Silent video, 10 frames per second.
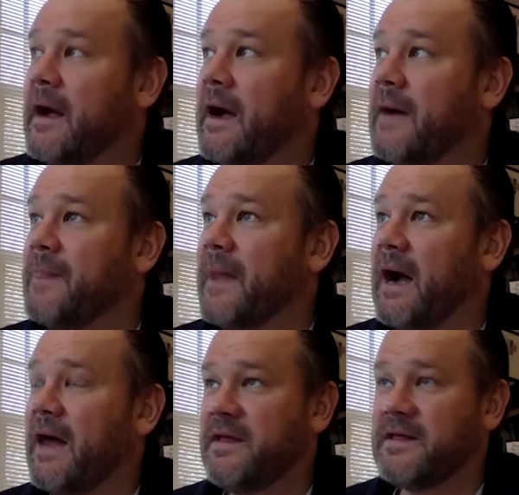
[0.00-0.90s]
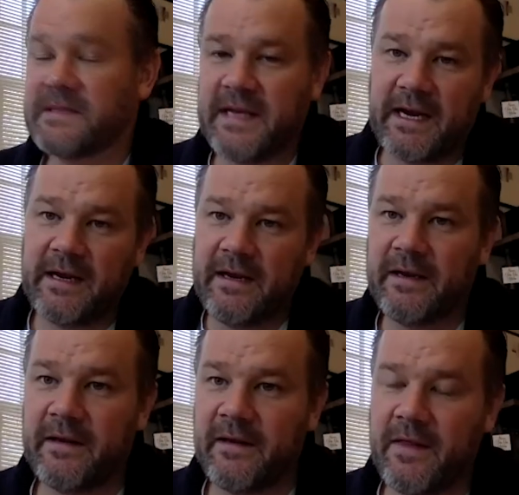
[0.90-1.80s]
Um, I think the
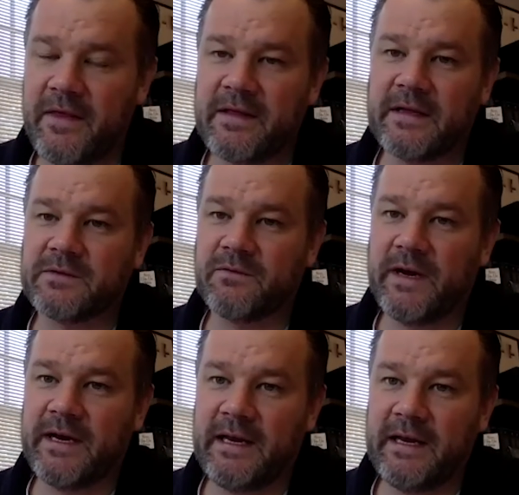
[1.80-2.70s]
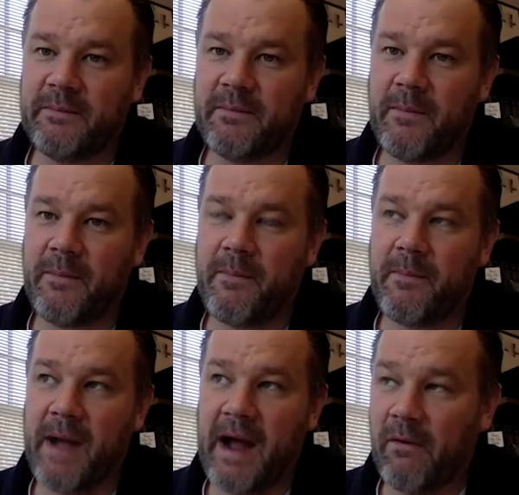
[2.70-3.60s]
second thing that's really
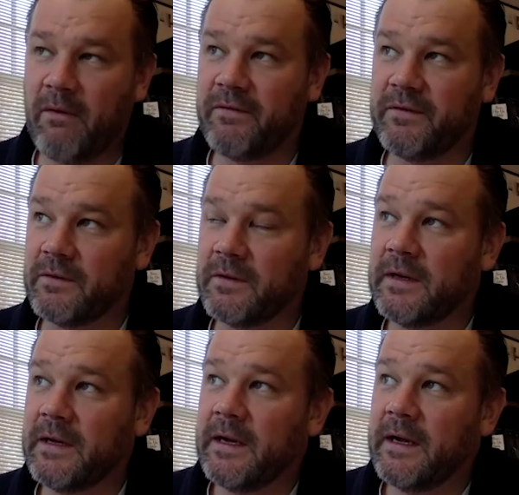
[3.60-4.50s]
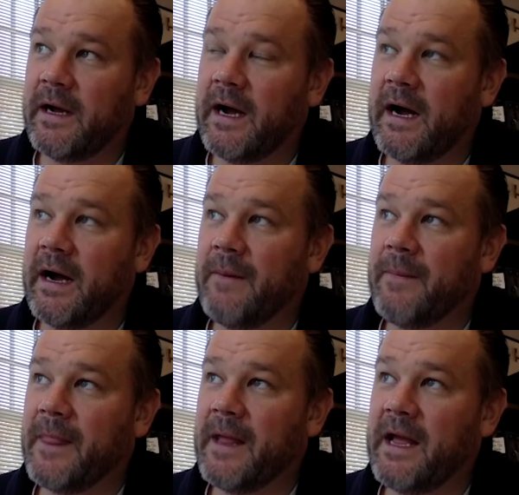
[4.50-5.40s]
powerful
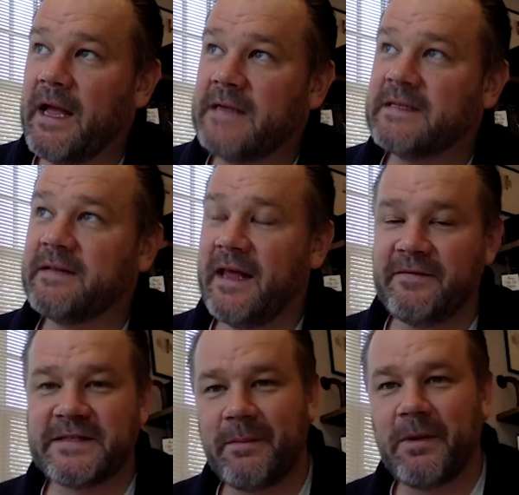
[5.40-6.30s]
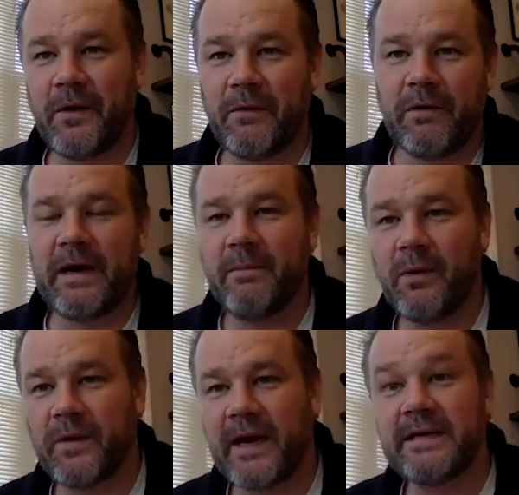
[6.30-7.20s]
um, is that they've stumbled on a really
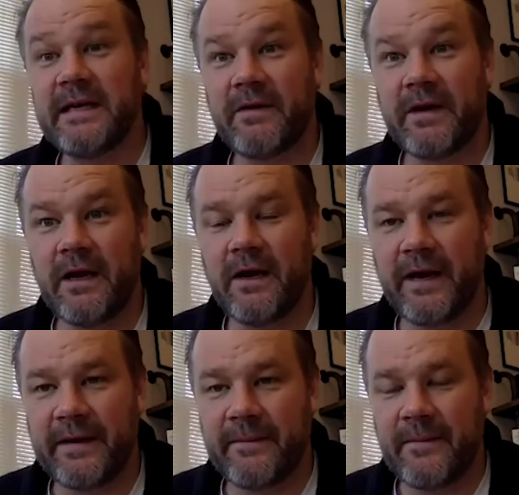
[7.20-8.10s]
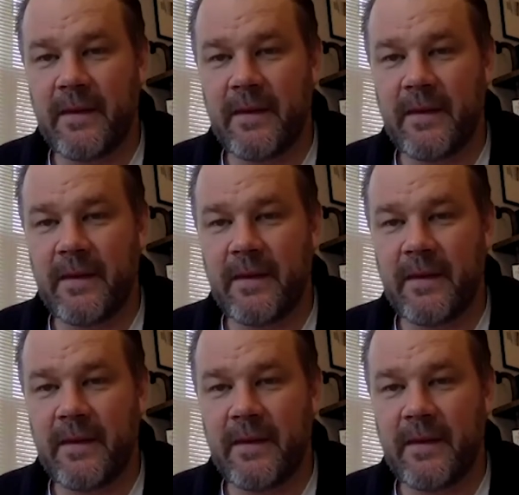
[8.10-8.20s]
important idea in learning.